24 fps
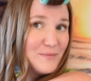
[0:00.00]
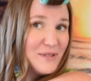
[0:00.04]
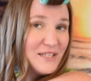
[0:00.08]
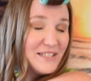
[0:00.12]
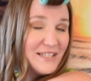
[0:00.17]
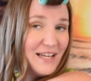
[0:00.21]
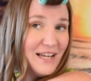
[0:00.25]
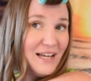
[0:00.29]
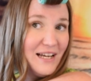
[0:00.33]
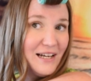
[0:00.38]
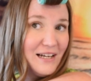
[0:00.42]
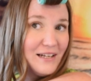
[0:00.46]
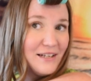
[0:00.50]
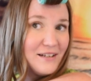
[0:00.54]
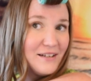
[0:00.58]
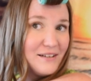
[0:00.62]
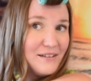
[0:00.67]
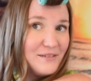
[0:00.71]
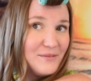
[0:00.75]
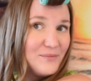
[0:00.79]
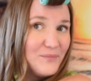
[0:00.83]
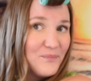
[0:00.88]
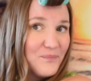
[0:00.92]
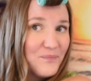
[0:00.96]
me sad,
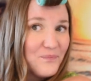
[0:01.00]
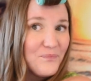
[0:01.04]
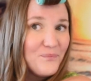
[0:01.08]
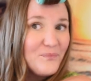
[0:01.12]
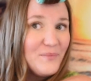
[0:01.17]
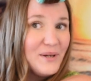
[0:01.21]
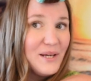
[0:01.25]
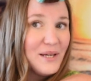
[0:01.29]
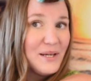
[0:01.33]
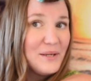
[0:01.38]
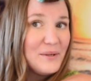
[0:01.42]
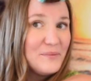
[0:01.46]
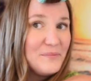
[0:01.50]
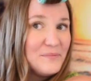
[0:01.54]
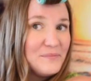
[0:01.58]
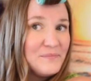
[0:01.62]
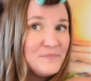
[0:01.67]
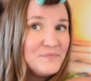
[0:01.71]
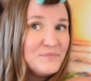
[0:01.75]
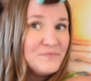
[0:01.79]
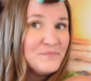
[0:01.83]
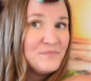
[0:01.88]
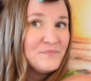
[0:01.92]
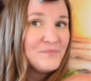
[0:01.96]
but
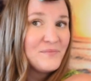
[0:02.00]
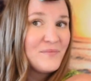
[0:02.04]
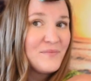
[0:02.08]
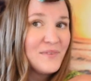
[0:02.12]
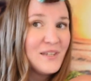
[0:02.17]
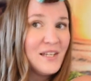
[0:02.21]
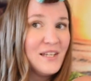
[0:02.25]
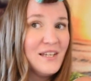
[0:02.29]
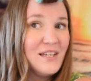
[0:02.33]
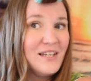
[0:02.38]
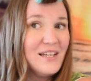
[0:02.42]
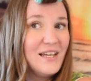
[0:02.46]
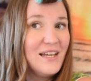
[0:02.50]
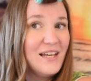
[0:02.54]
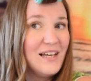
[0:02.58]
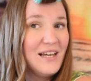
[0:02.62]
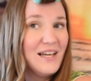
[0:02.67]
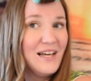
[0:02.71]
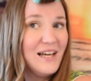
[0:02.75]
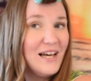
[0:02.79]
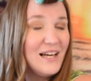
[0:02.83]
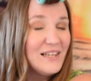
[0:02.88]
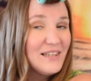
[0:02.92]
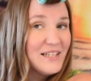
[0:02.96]

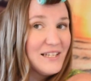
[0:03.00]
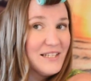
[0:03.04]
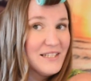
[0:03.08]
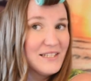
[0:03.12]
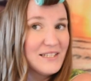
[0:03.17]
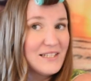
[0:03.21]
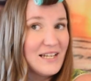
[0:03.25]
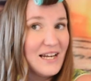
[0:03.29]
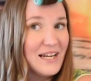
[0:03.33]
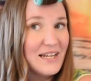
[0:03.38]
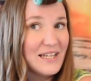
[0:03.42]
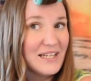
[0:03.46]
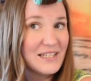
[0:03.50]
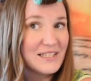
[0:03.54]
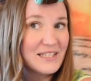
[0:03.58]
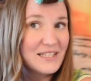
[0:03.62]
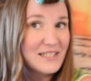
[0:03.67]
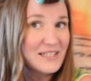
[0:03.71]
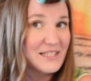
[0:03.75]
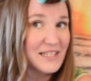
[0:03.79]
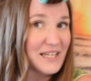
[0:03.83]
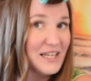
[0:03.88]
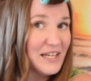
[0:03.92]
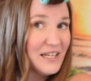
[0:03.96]
at least I get
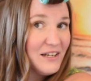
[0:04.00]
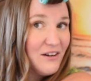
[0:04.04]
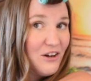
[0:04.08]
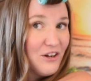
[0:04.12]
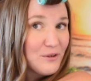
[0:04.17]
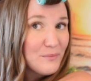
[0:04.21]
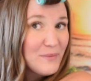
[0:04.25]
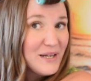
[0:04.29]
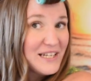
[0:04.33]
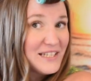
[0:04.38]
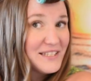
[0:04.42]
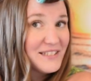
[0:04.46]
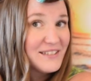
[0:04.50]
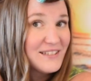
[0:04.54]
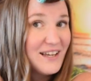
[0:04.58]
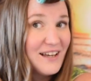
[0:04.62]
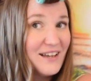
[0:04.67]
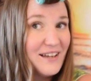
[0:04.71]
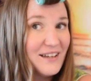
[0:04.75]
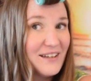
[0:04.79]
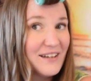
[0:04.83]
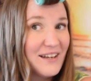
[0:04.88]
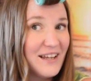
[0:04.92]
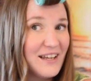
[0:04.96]
to see it on my
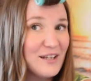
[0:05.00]
son,